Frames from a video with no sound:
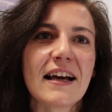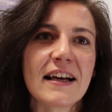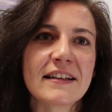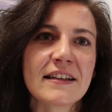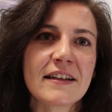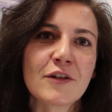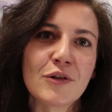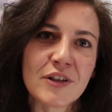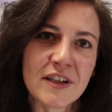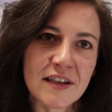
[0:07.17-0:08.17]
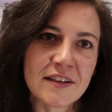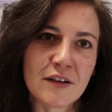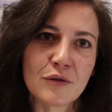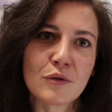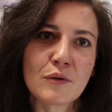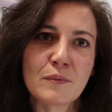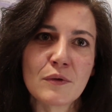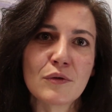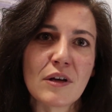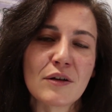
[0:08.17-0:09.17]
and I coordinate a group,
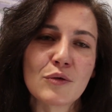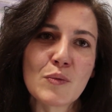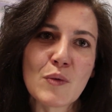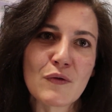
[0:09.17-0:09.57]
a group